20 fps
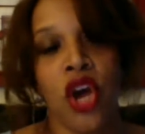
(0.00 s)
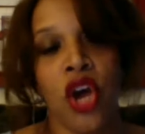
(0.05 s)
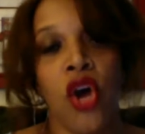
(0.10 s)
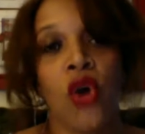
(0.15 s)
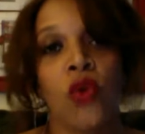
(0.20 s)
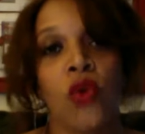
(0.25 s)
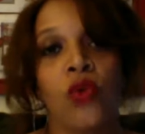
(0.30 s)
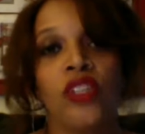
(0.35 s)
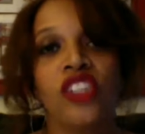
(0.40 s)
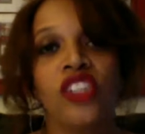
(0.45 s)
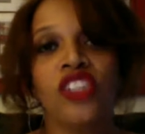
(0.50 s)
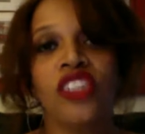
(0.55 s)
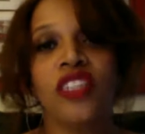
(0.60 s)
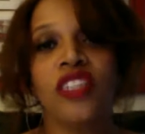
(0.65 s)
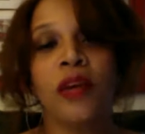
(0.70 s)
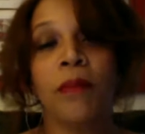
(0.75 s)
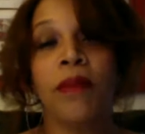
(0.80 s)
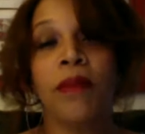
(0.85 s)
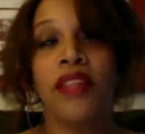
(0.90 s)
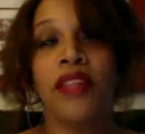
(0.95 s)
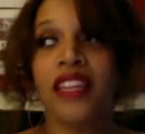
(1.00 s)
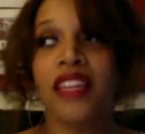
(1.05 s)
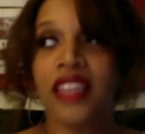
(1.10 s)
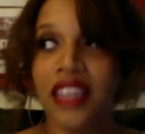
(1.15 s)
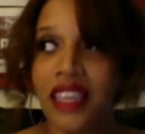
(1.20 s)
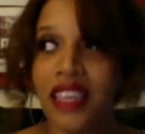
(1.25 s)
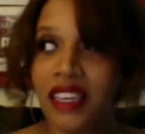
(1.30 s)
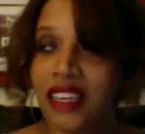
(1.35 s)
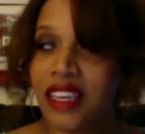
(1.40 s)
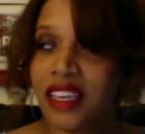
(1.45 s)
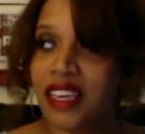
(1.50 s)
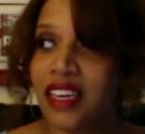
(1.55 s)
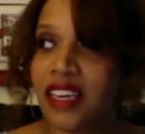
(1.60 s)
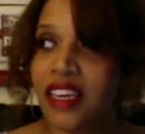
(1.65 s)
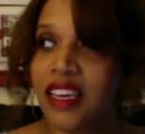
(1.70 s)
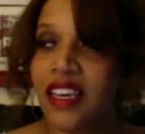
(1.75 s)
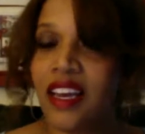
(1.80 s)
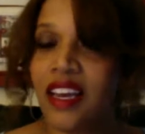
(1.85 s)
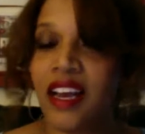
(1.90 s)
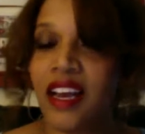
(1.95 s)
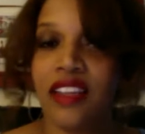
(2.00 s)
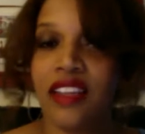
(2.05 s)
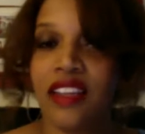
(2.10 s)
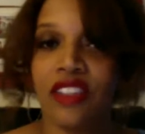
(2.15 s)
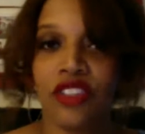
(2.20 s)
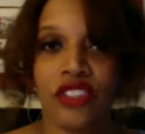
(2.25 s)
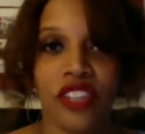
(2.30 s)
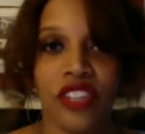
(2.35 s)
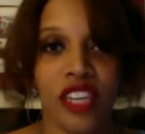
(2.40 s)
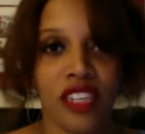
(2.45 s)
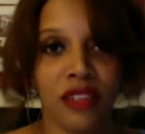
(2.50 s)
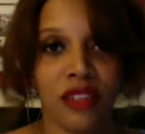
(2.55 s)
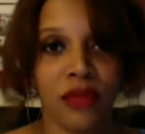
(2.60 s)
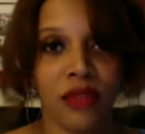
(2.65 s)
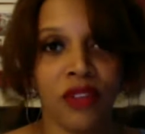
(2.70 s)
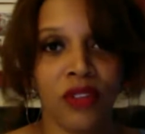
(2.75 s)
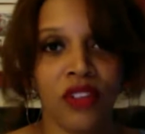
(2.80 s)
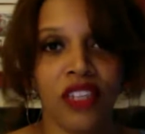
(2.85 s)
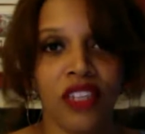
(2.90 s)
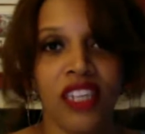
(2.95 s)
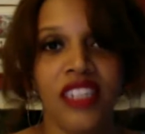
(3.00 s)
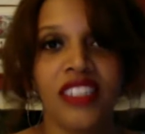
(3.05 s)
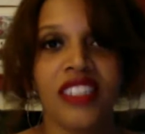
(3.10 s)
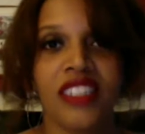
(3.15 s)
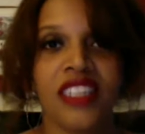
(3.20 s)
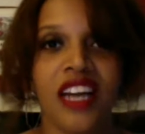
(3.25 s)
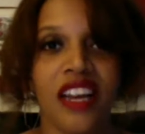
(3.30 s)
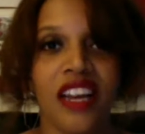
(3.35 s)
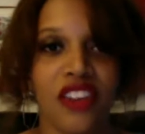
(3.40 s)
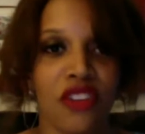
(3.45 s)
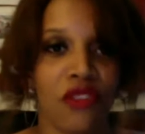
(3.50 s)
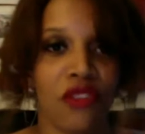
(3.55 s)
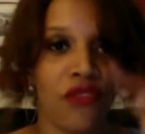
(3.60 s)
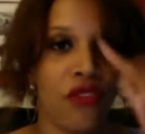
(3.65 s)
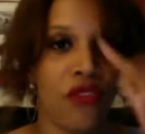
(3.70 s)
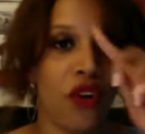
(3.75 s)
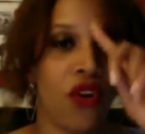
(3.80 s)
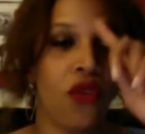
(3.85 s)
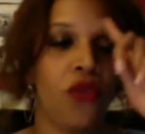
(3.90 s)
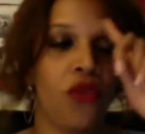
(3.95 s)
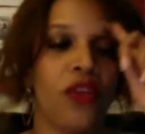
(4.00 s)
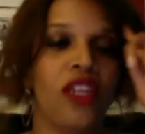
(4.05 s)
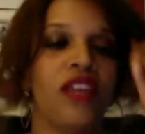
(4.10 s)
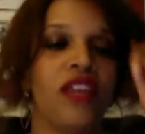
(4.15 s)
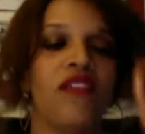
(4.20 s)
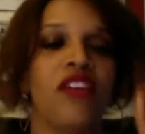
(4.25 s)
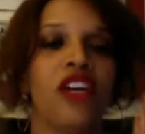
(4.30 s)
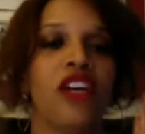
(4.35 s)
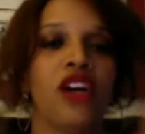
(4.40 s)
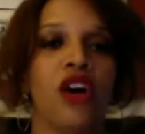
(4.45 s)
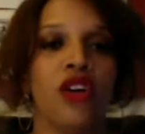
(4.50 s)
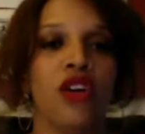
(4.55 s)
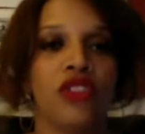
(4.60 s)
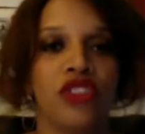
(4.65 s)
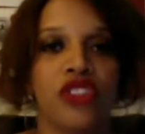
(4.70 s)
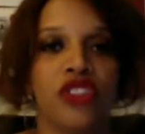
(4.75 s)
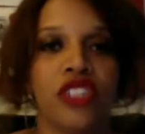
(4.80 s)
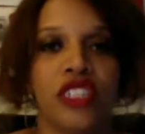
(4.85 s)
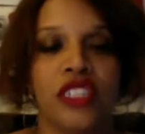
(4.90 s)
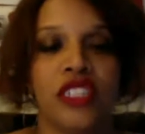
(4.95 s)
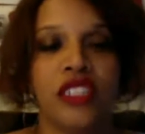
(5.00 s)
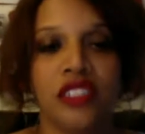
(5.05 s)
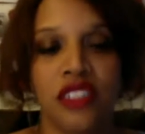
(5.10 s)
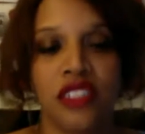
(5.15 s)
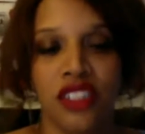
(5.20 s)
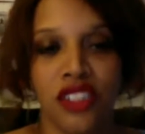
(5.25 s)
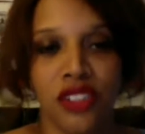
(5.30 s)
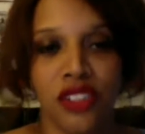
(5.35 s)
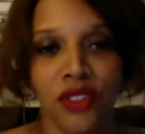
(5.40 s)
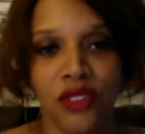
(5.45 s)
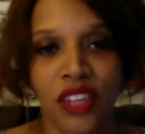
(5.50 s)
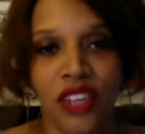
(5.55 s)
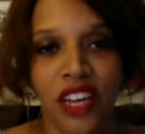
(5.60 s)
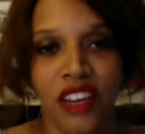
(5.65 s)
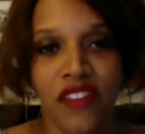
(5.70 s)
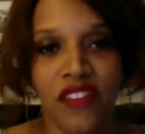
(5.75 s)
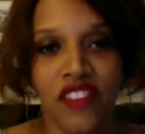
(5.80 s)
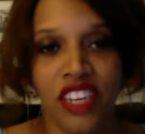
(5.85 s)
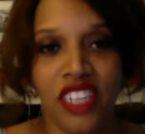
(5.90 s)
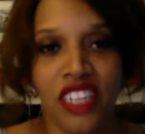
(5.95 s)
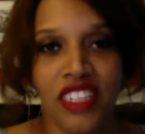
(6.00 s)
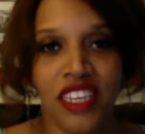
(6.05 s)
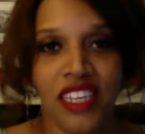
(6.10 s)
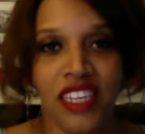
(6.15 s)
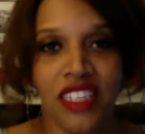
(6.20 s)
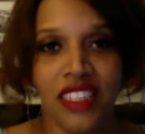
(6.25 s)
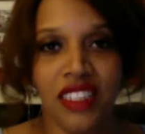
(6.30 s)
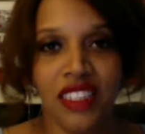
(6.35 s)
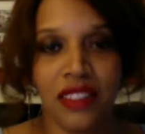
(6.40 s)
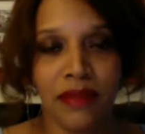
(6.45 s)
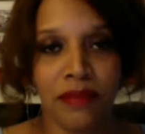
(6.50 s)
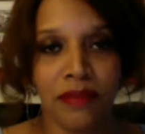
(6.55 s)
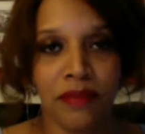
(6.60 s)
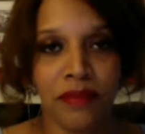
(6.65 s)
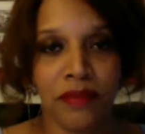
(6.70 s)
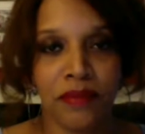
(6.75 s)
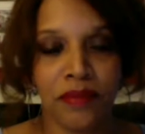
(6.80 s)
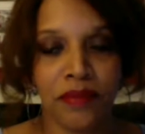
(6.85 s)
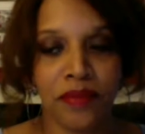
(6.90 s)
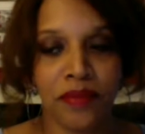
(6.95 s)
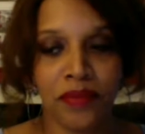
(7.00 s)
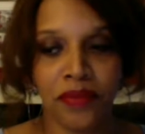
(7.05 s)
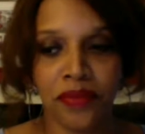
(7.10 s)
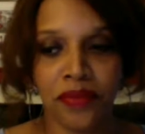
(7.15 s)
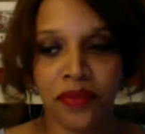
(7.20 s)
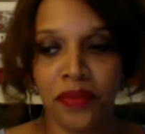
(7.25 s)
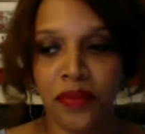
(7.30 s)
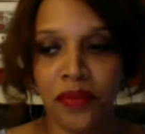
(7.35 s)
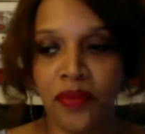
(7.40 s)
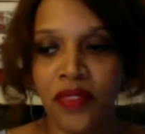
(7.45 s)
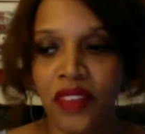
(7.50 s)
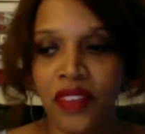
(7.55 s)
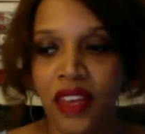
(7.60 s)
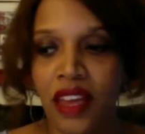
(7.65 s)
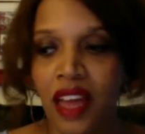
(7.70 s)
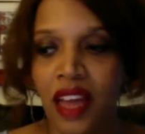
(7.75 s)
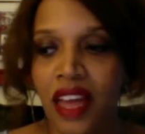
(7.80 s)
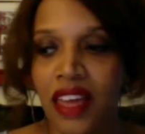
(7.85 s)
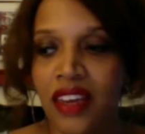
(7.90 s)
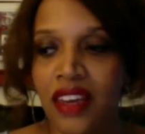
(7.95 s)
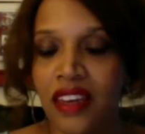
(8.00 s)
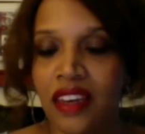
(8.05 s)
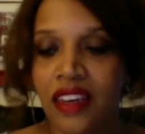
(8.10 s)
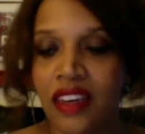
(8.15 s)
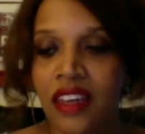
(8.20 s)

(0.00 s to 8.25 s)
Which is completely understandable. And it's not your fault. We live in a culture that, kind of dictates and